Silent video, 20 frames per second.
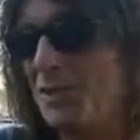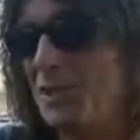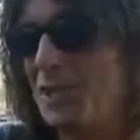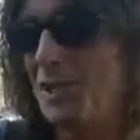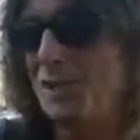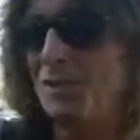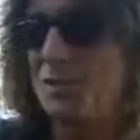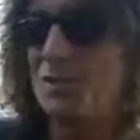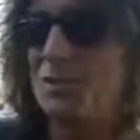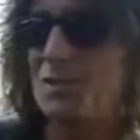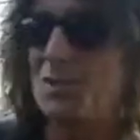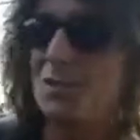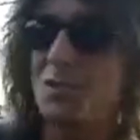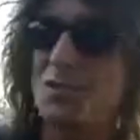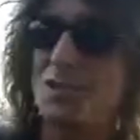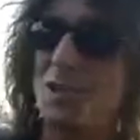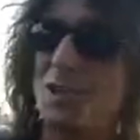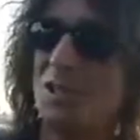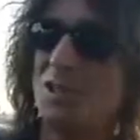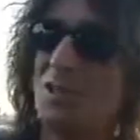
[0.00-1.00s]
Check the tour
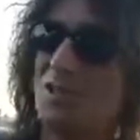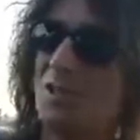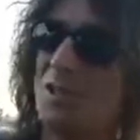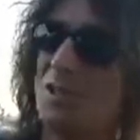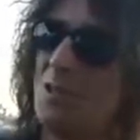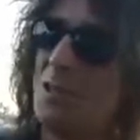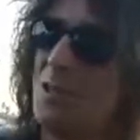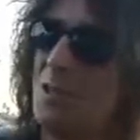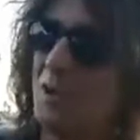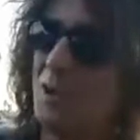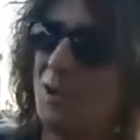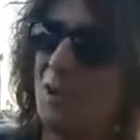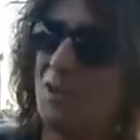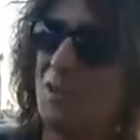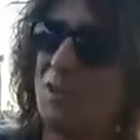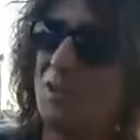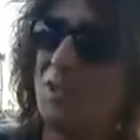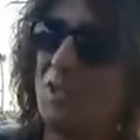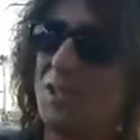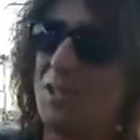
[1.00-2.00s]
schedule. All
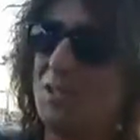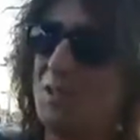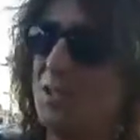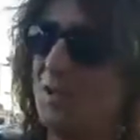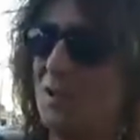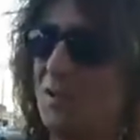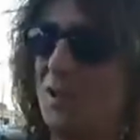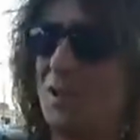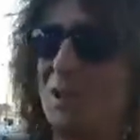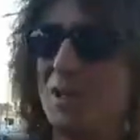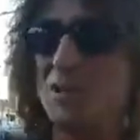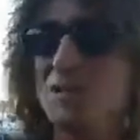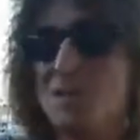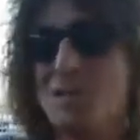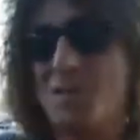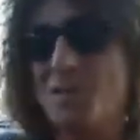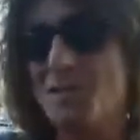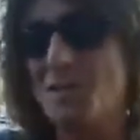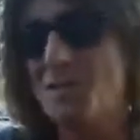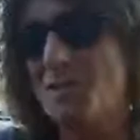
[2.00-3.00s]
the deets are there. It's
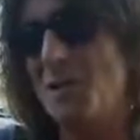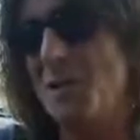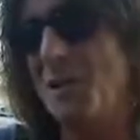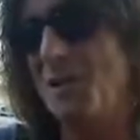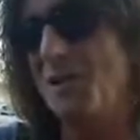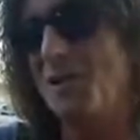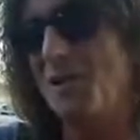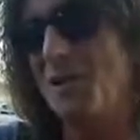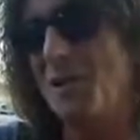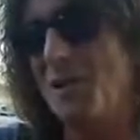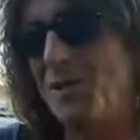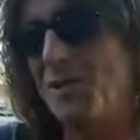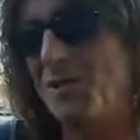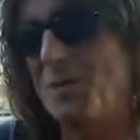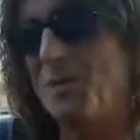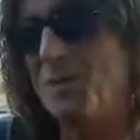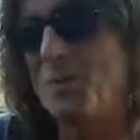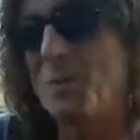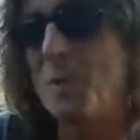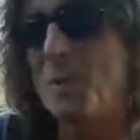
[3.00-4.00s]
on Saturday,
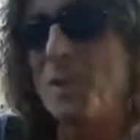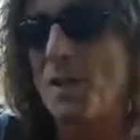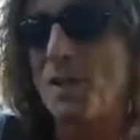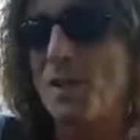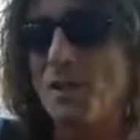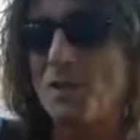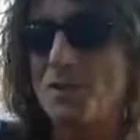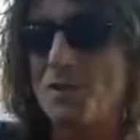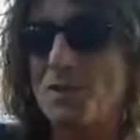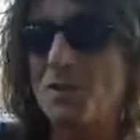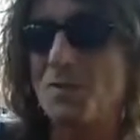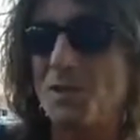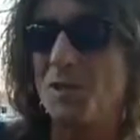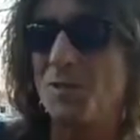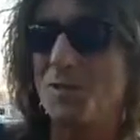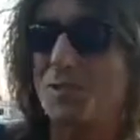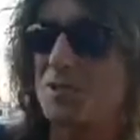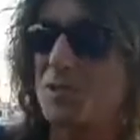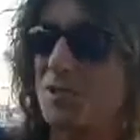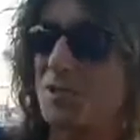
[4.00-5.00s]

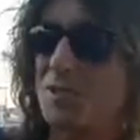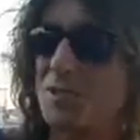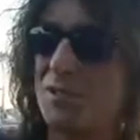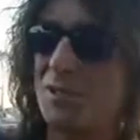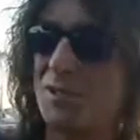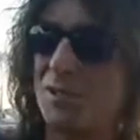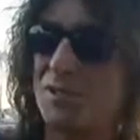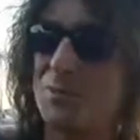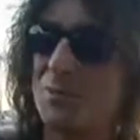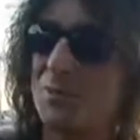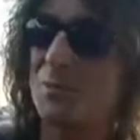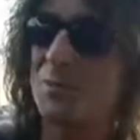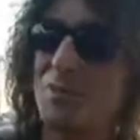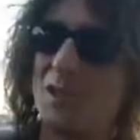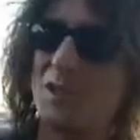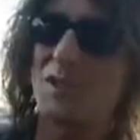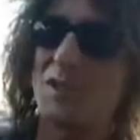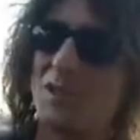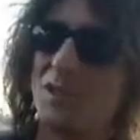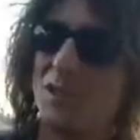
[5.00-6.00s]
September 16th. Will
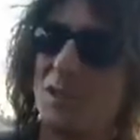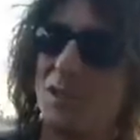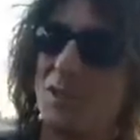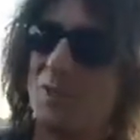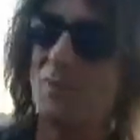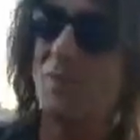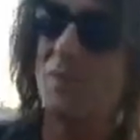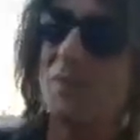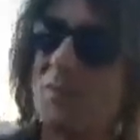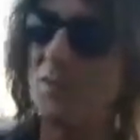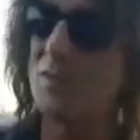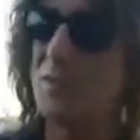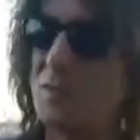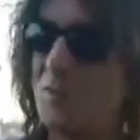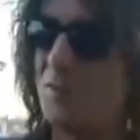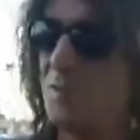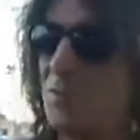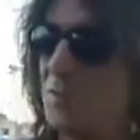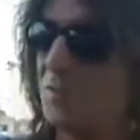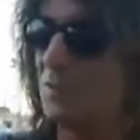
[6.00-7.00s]
benefit our veterans
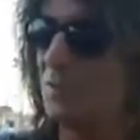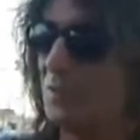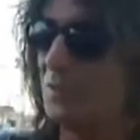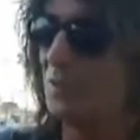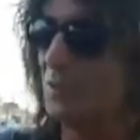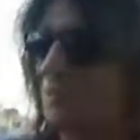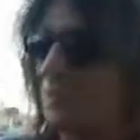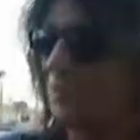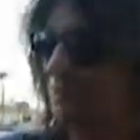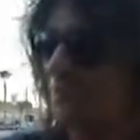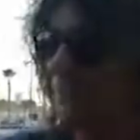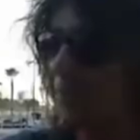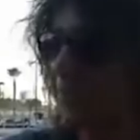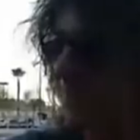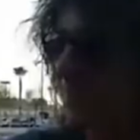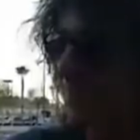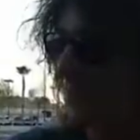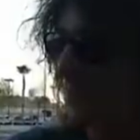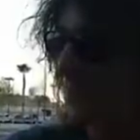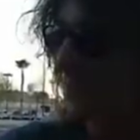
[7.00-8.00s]
who've been wounded in
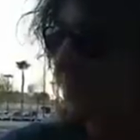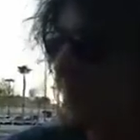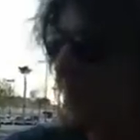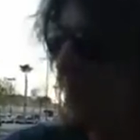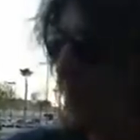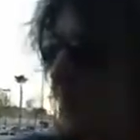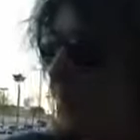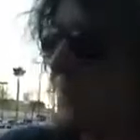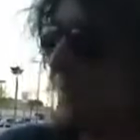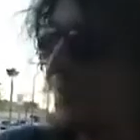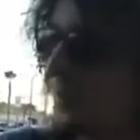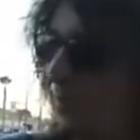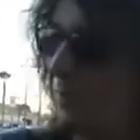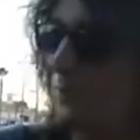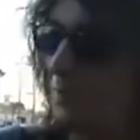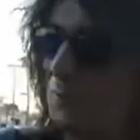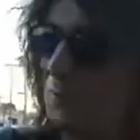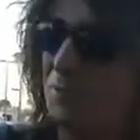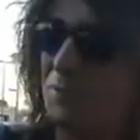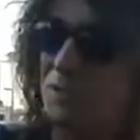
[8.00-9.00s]
battle. And
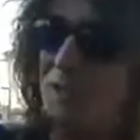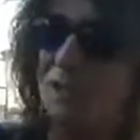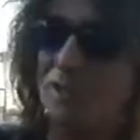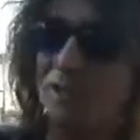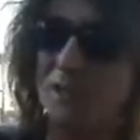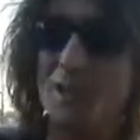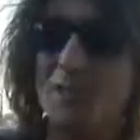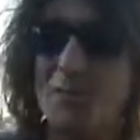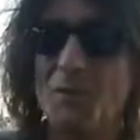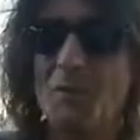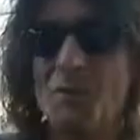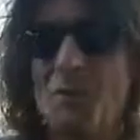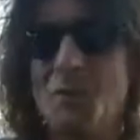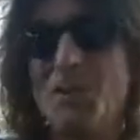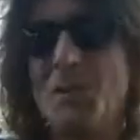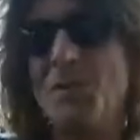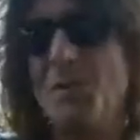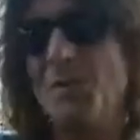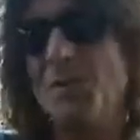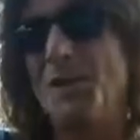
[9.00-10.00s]
we'll be playing that. When we're
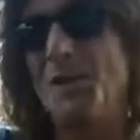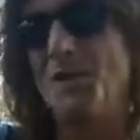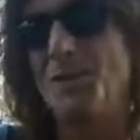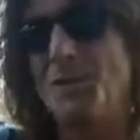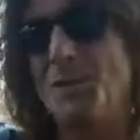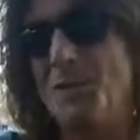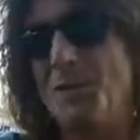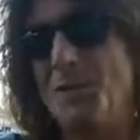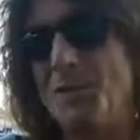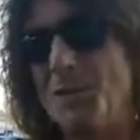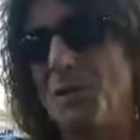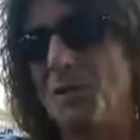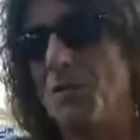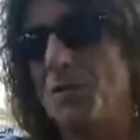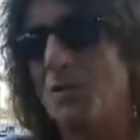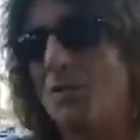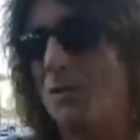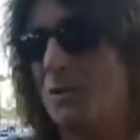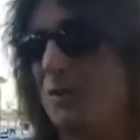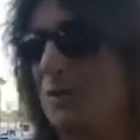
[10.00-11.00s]
done with that, we'll go in and
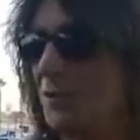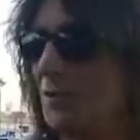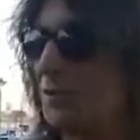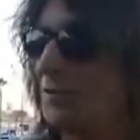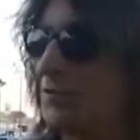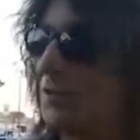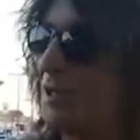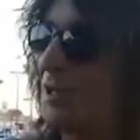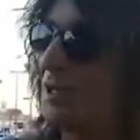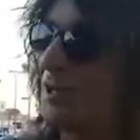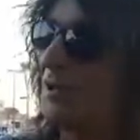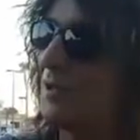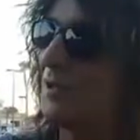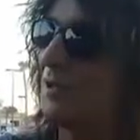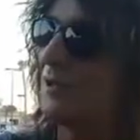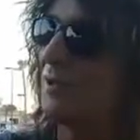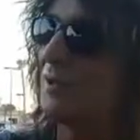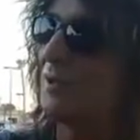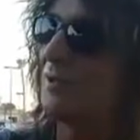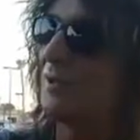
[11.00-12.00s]
record the new
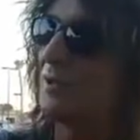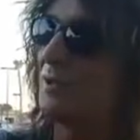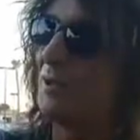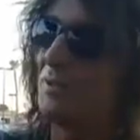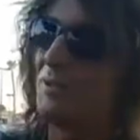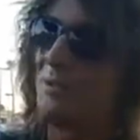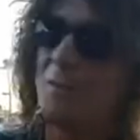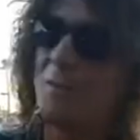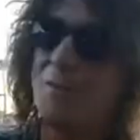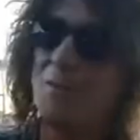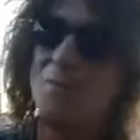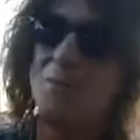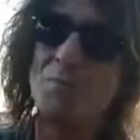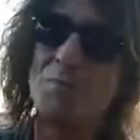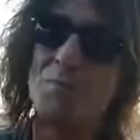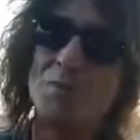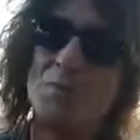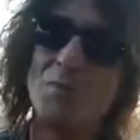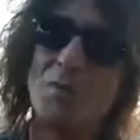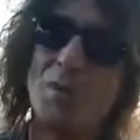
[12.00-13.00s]
record, and
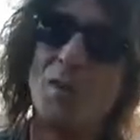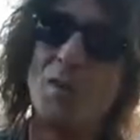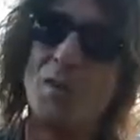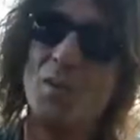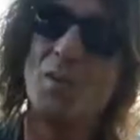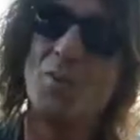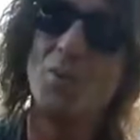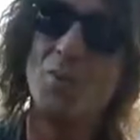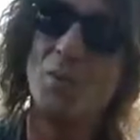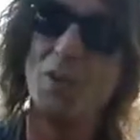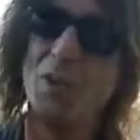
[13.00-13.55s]
we'll